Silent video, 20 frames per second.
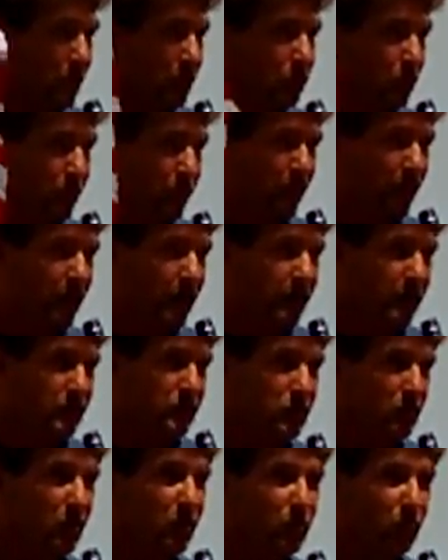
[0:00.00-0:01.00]
and they've provided
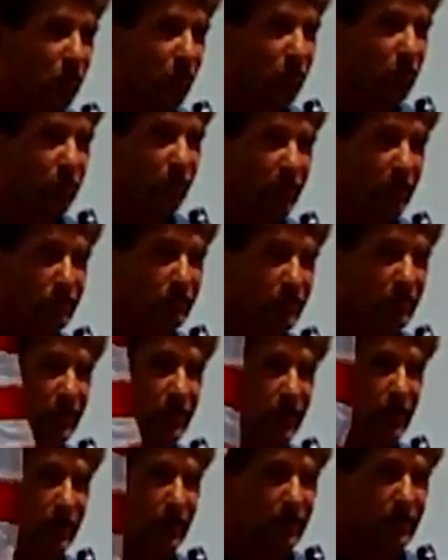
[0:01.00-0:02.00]
us hard work with.
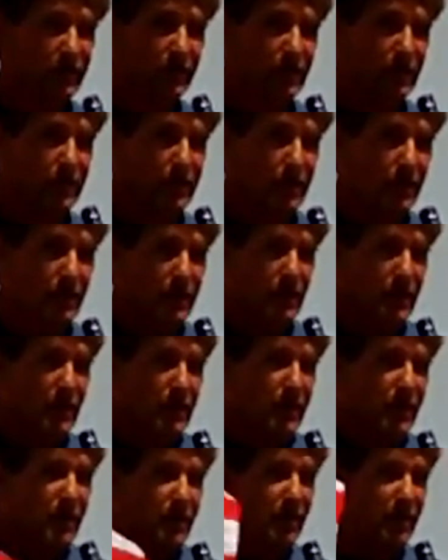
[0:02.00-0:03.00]
And
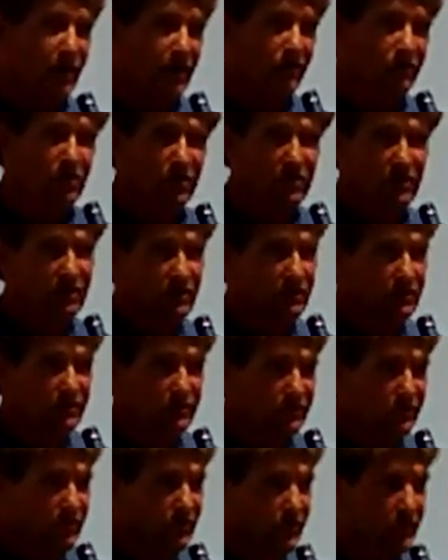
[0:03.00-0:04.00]
never
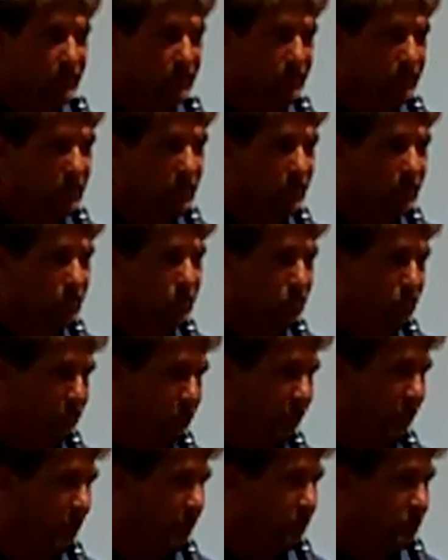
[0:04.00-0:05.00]
in the
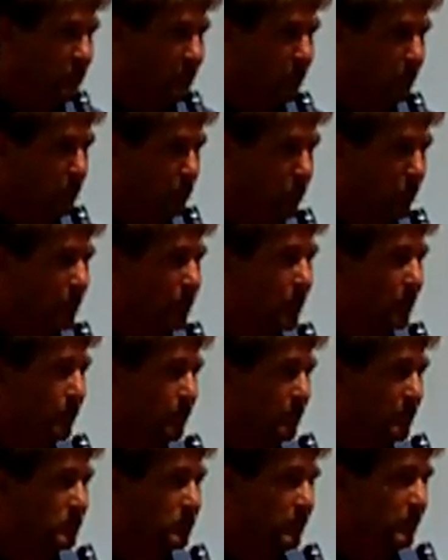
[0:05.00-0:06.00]
30 years that I've been working
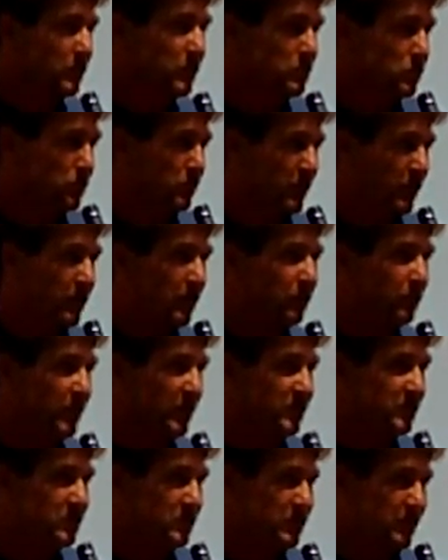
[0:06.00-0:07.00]
in this industry
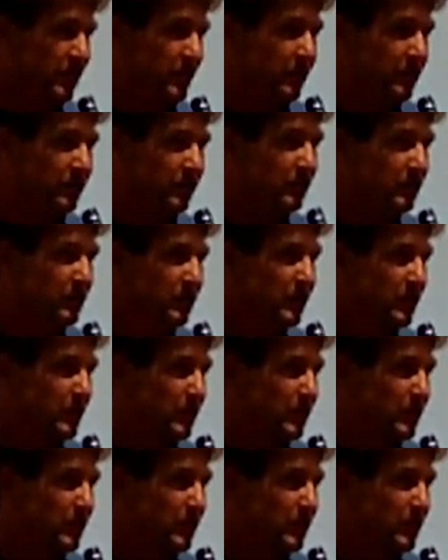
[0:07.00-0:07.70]
have I seen